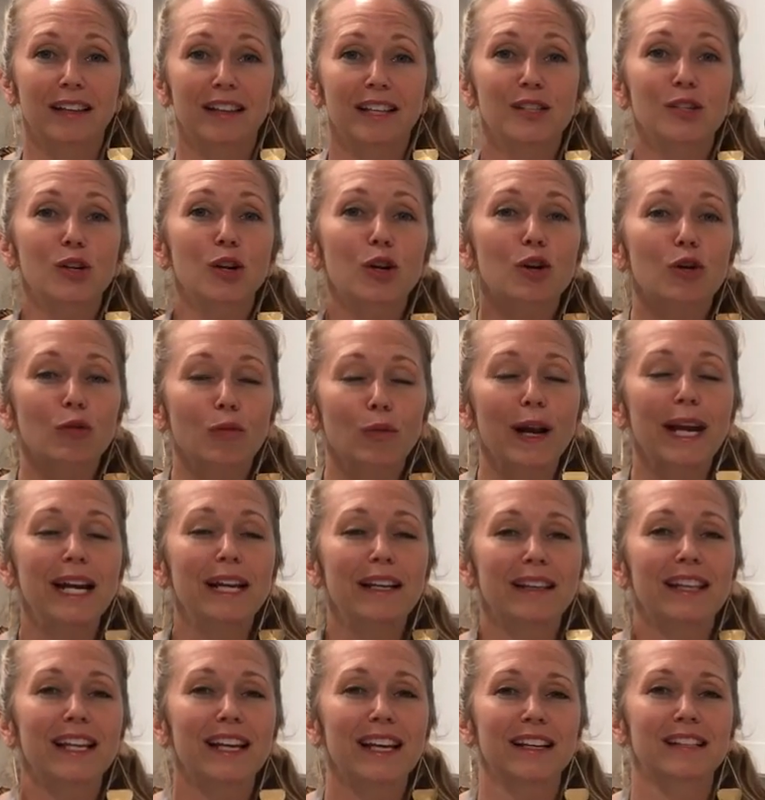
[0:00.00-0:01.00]
These are
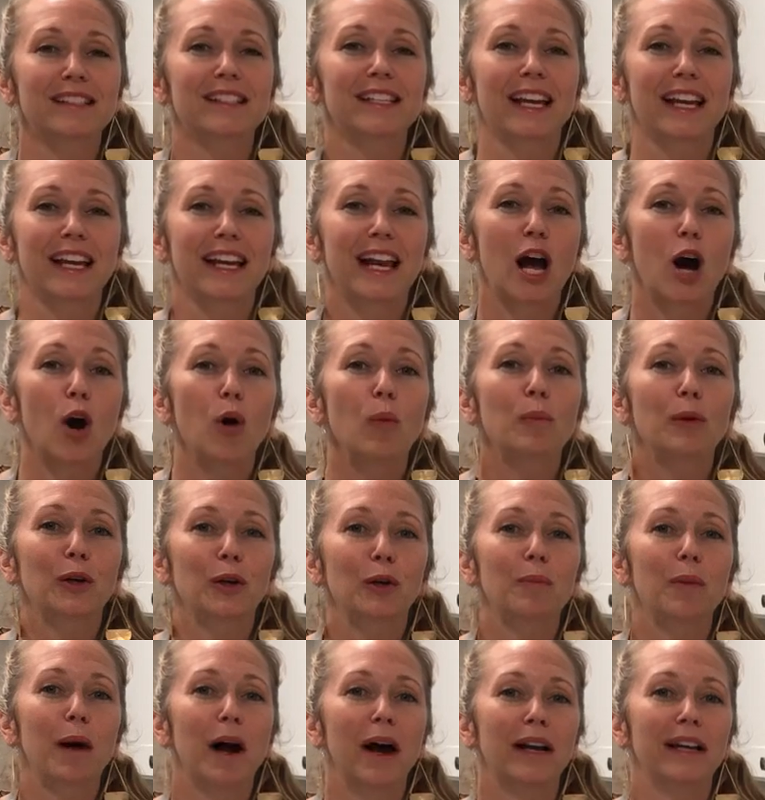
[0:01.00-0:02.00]
great things that can help
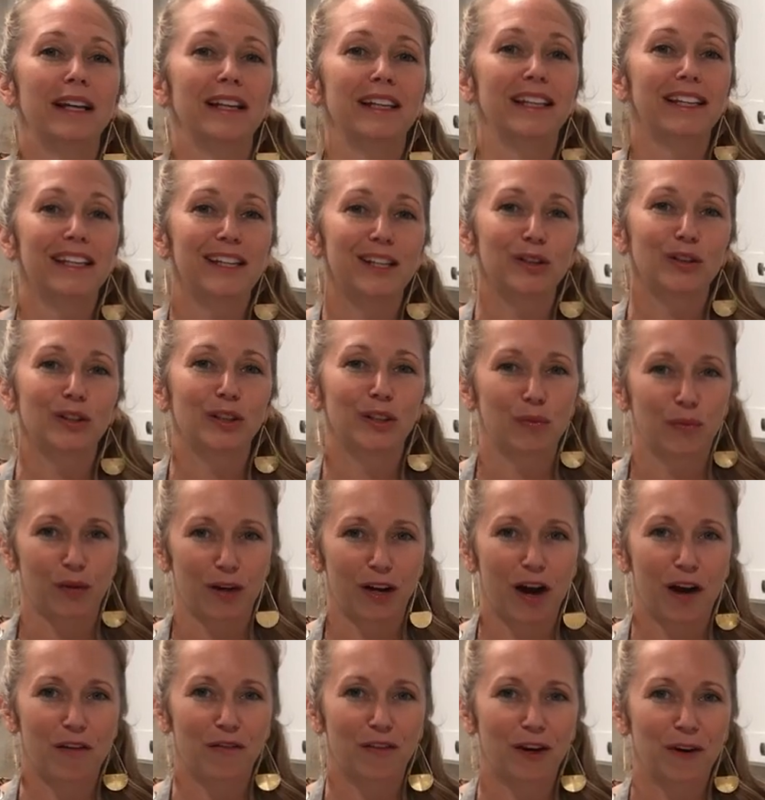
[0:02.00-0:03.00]
your body heal and
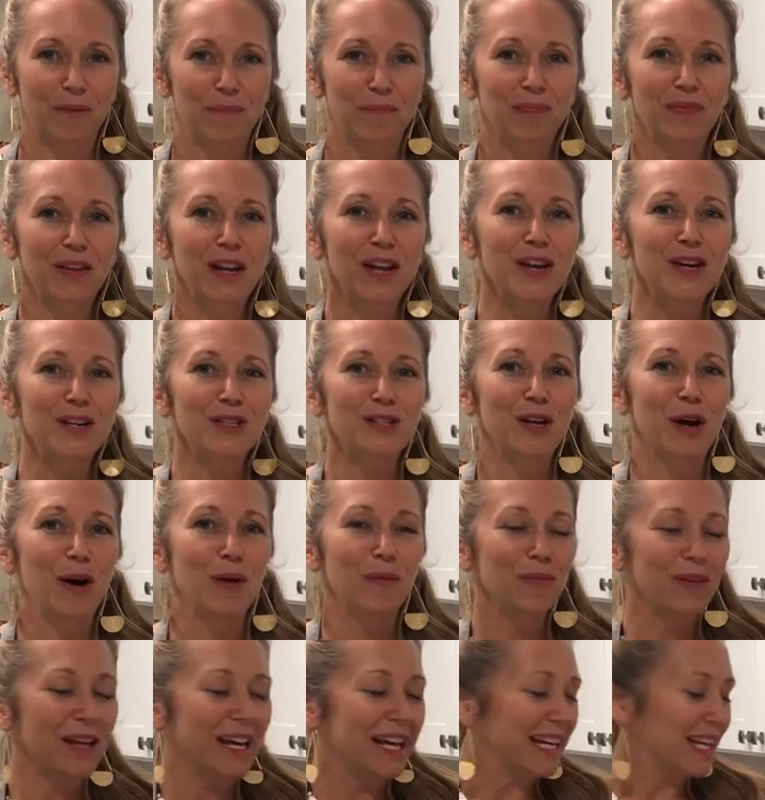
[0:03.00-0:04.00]
recover. So
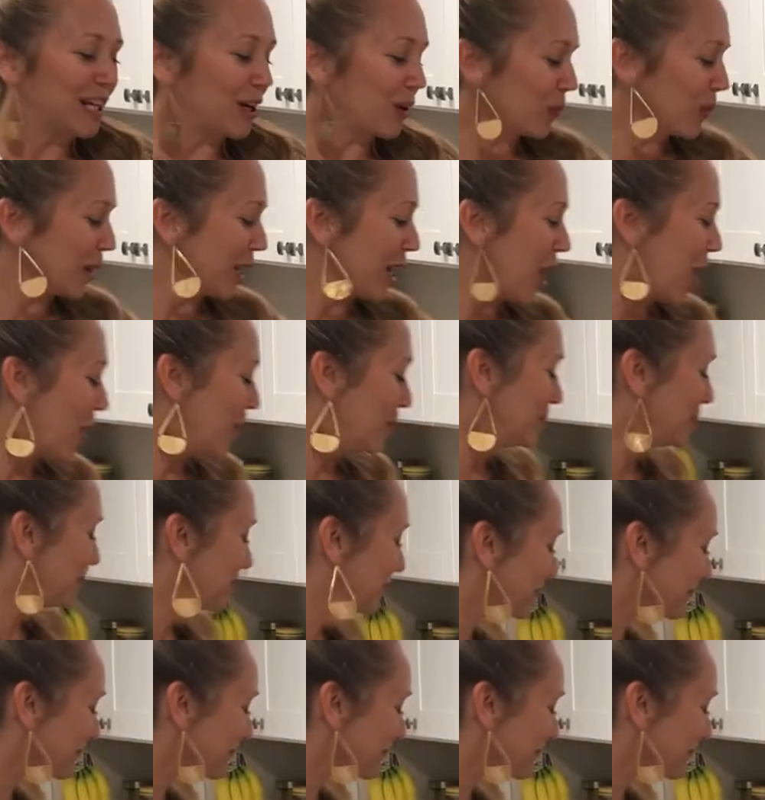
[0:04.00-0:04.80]
here we go.